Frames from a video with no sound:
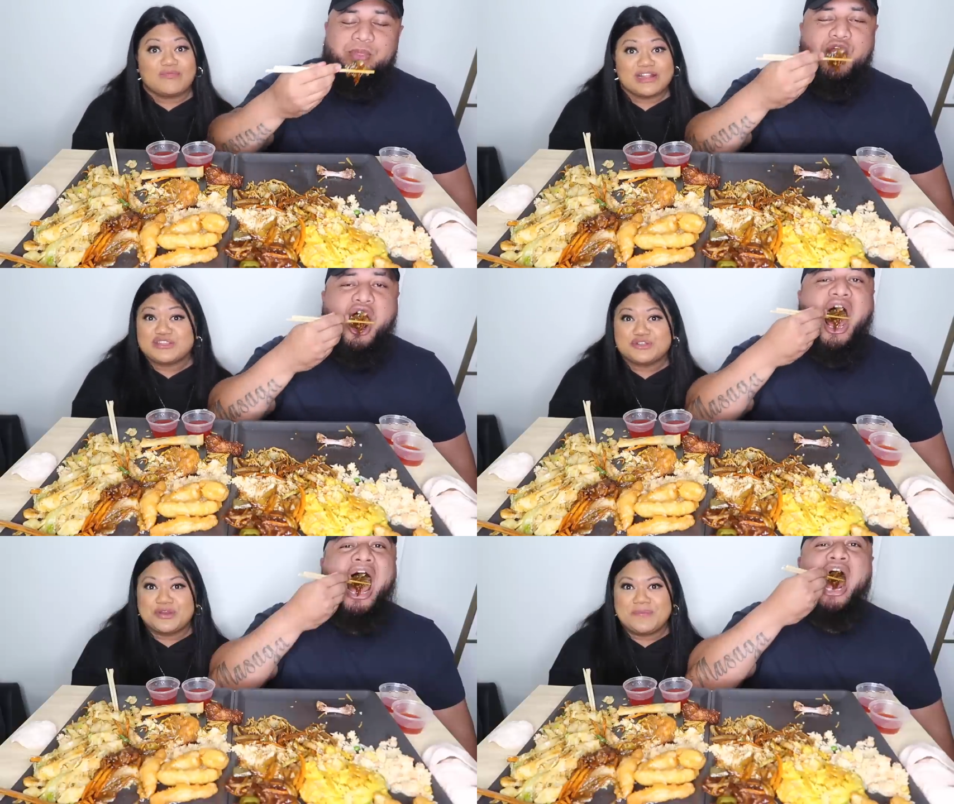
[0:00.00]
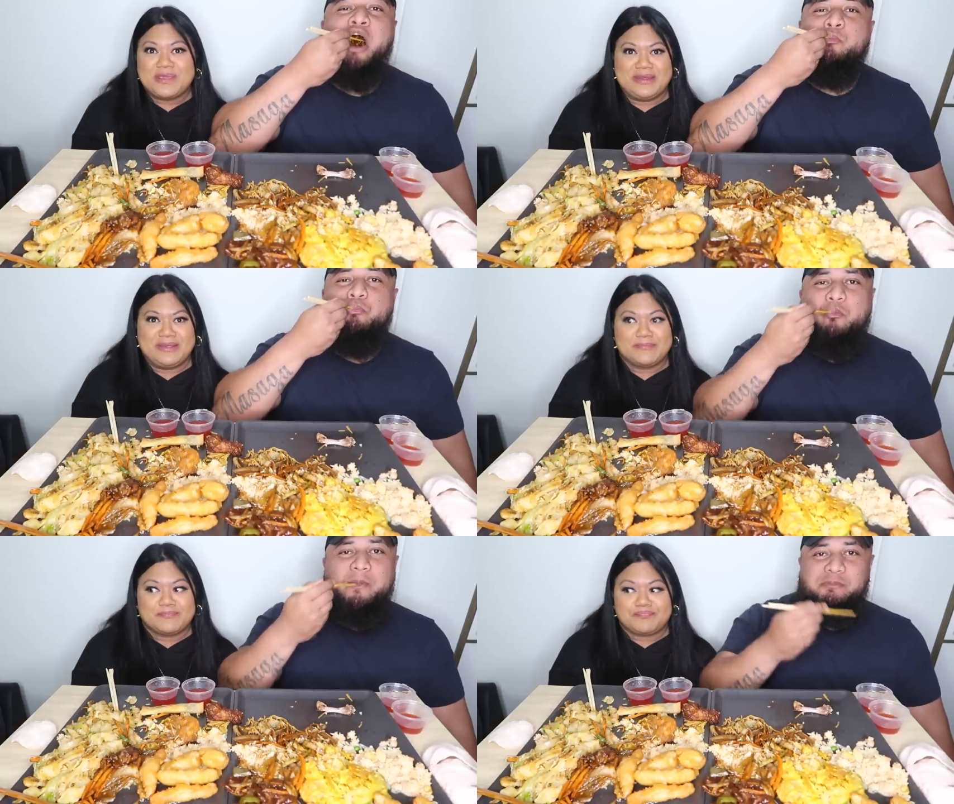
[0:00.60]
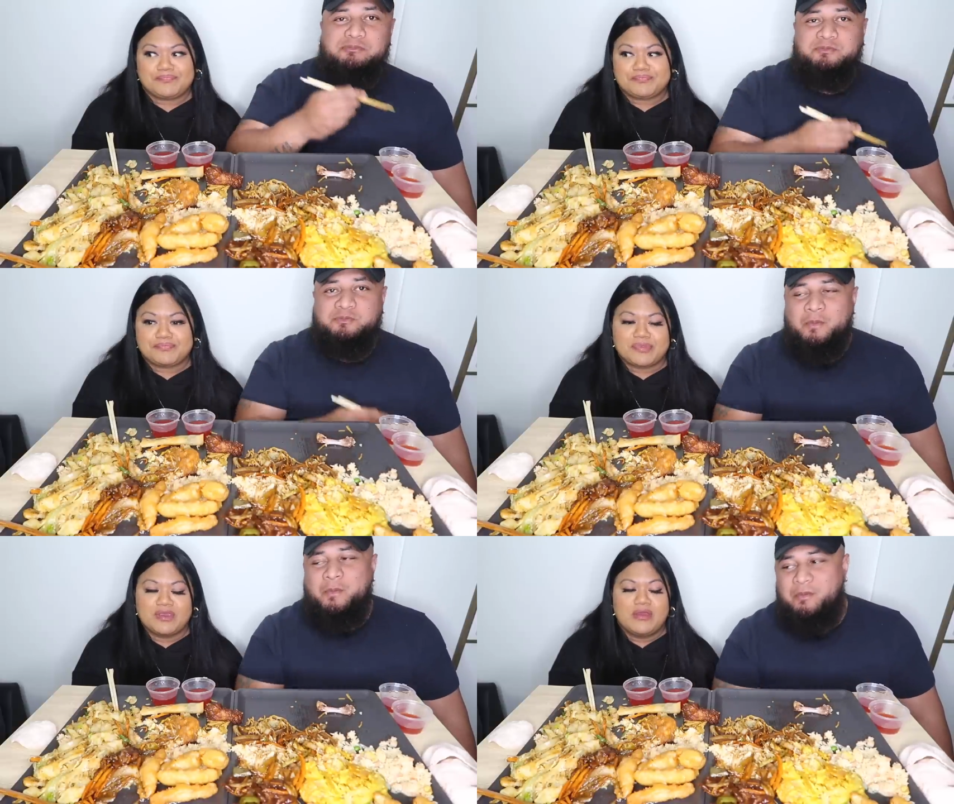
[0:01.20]
Speaker 1: that's not a meeting. Mm
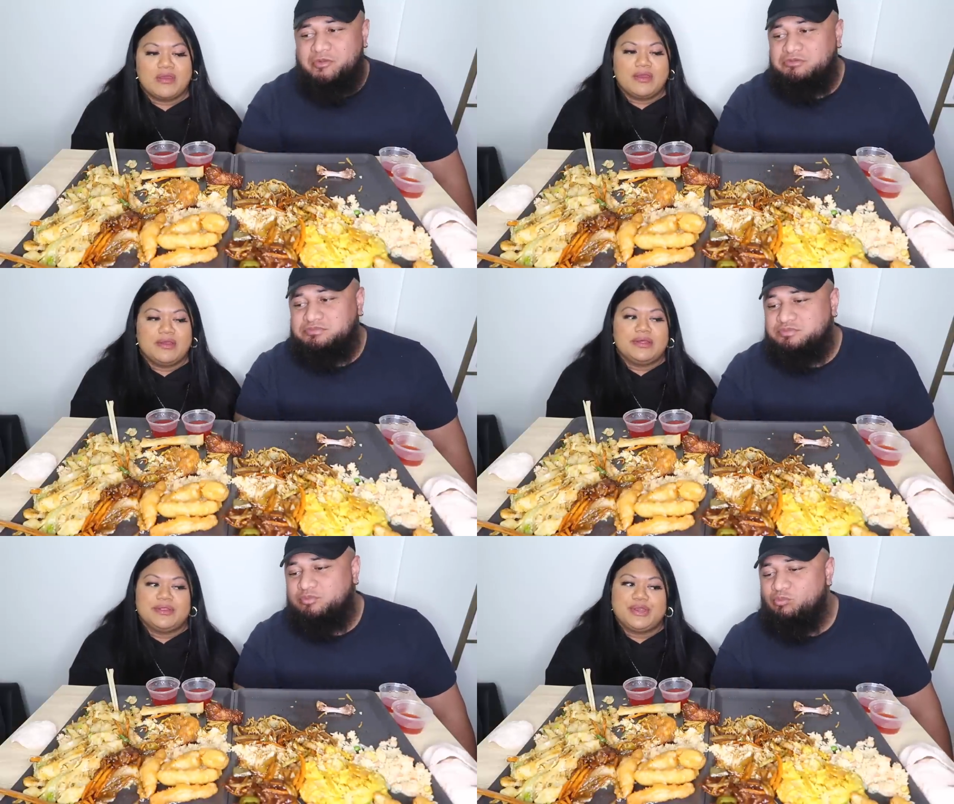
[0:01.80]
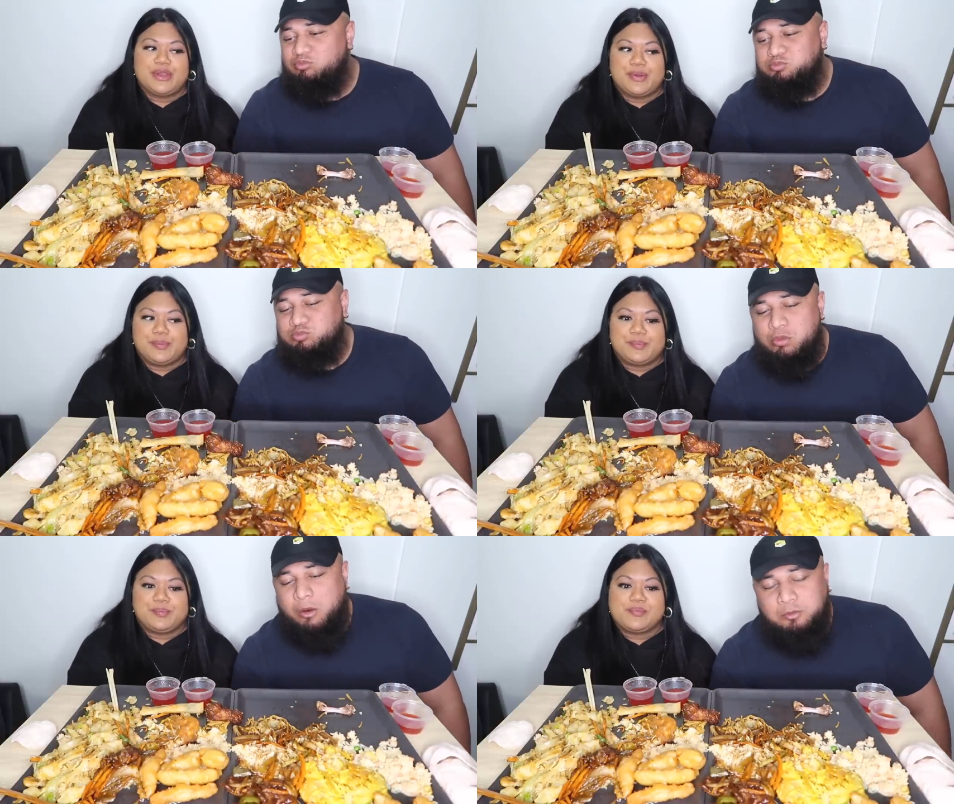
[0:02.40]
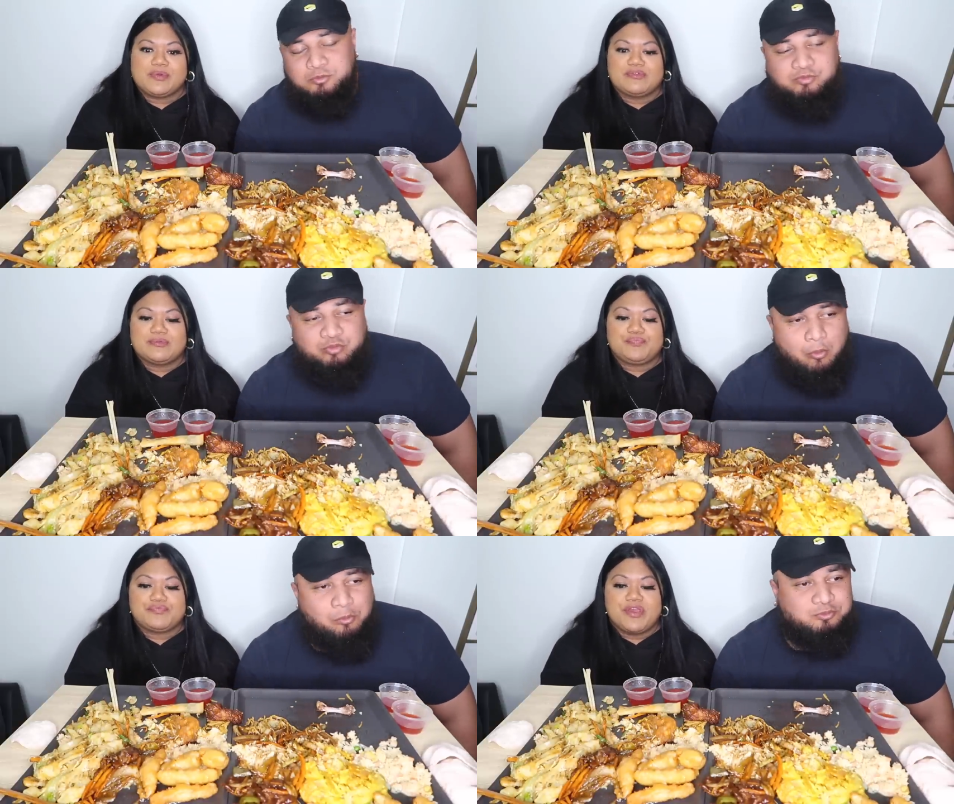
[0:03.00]
-hmm. No.
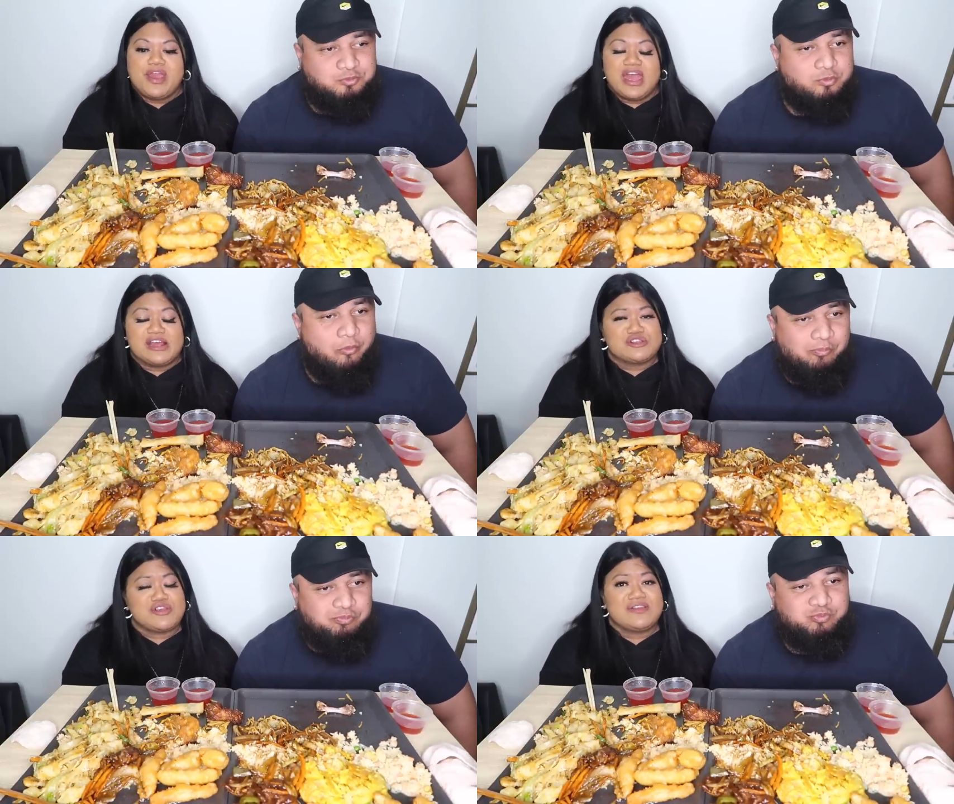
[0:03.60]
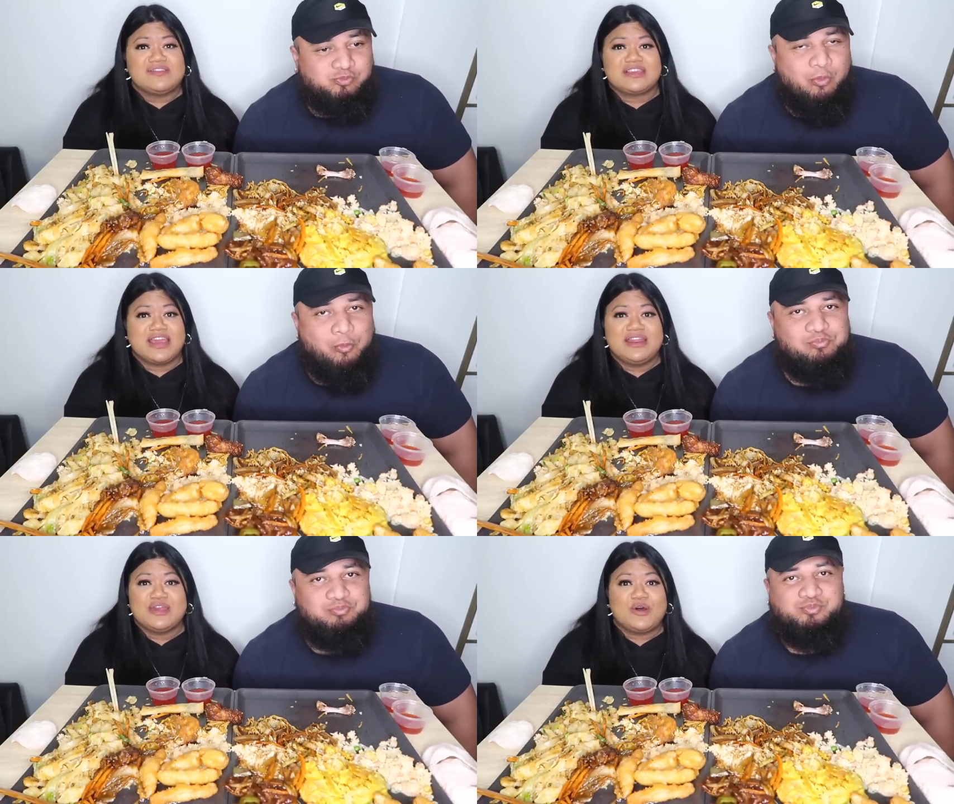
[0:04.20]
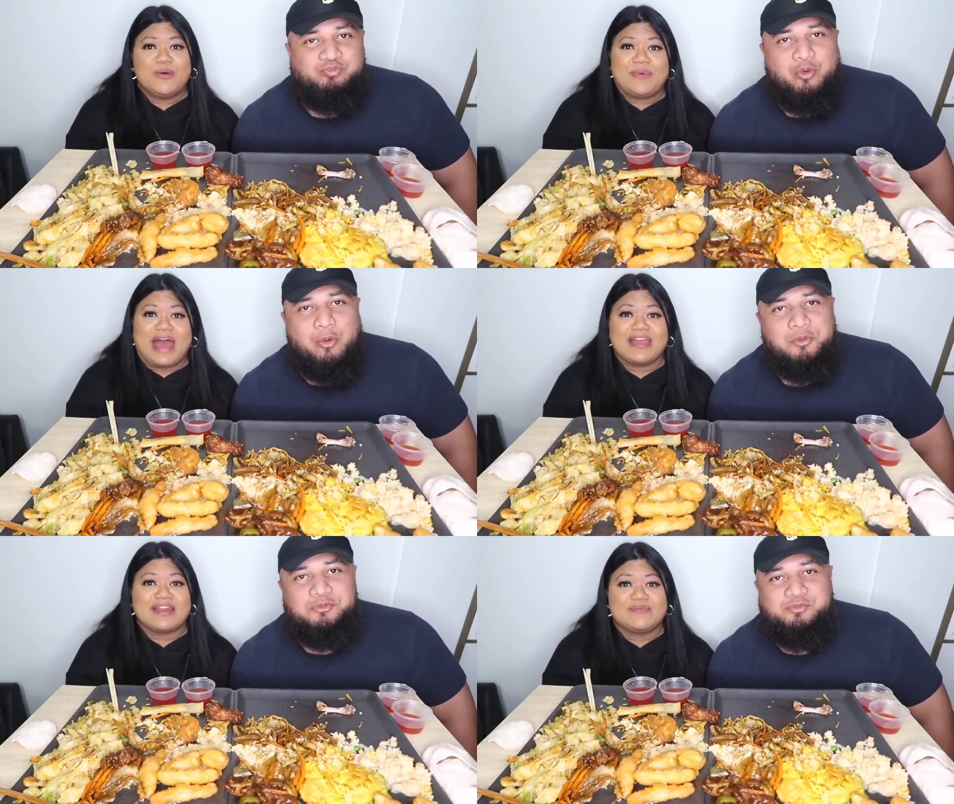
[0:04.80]
And so he's gaining it all
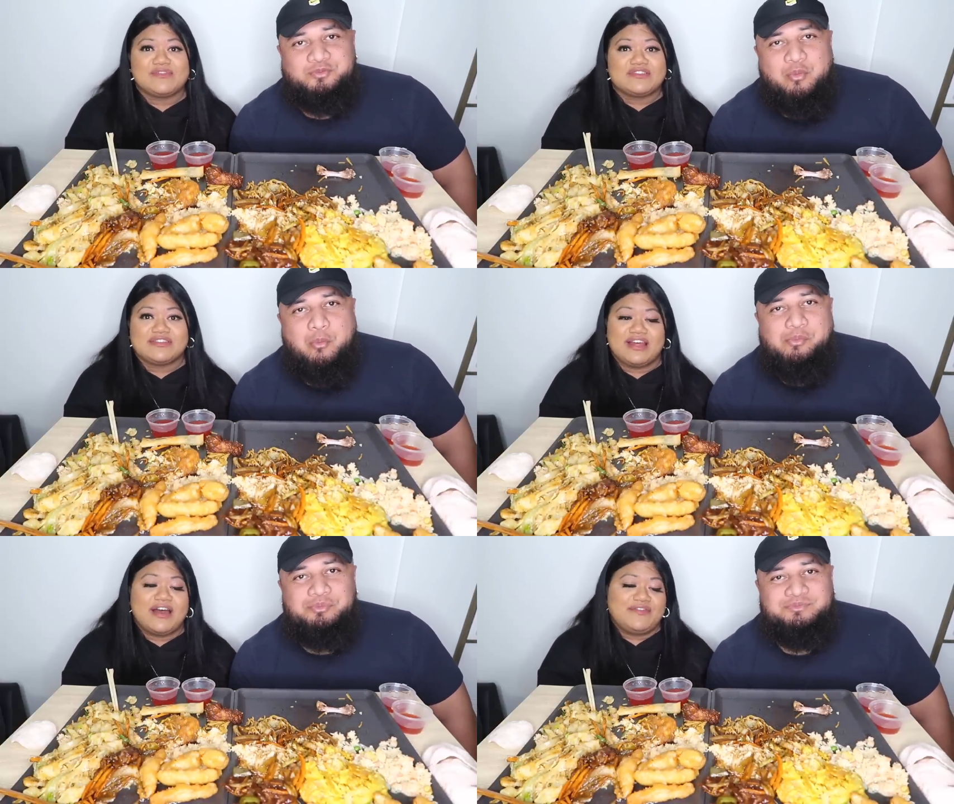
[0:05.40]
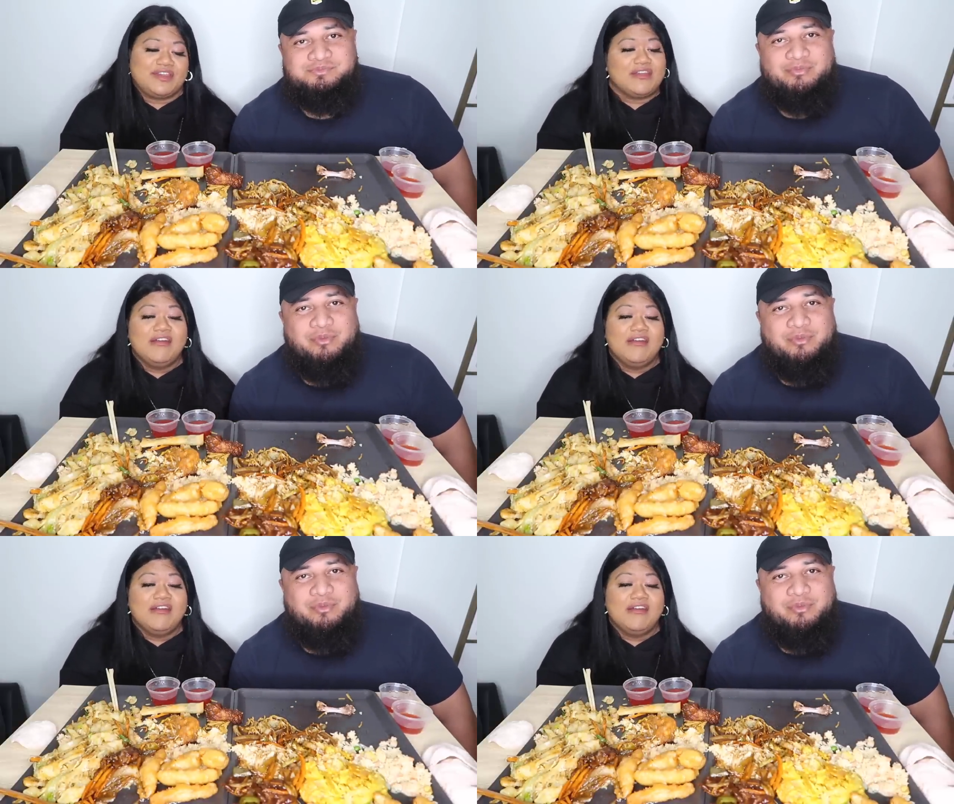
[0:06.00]
back and I'm just laughing.